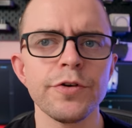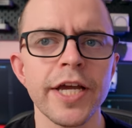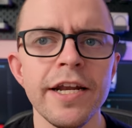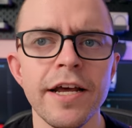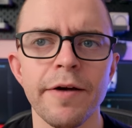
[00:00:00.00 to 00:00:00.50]
So
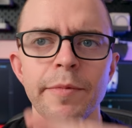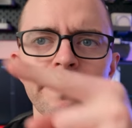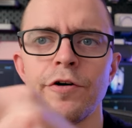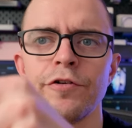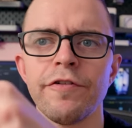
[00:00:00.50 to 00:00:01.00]
again, I have my
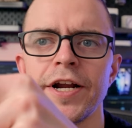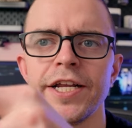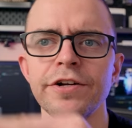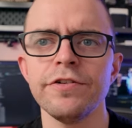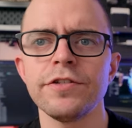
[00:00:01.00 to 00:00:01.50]
phone right
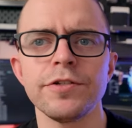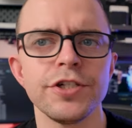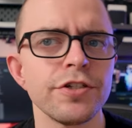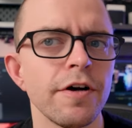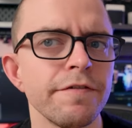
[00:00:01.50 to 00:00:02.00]
here. It's
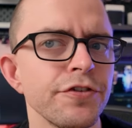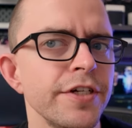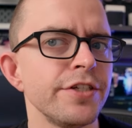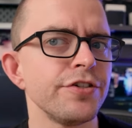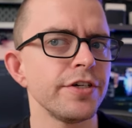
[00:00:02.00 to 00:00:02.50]
just off
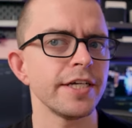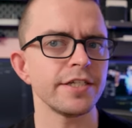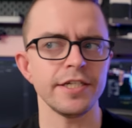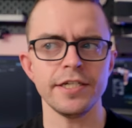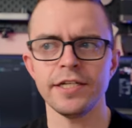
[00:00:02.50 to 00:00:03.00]
screen, so you can't
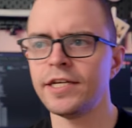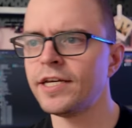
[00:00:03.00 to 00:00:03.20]
see it.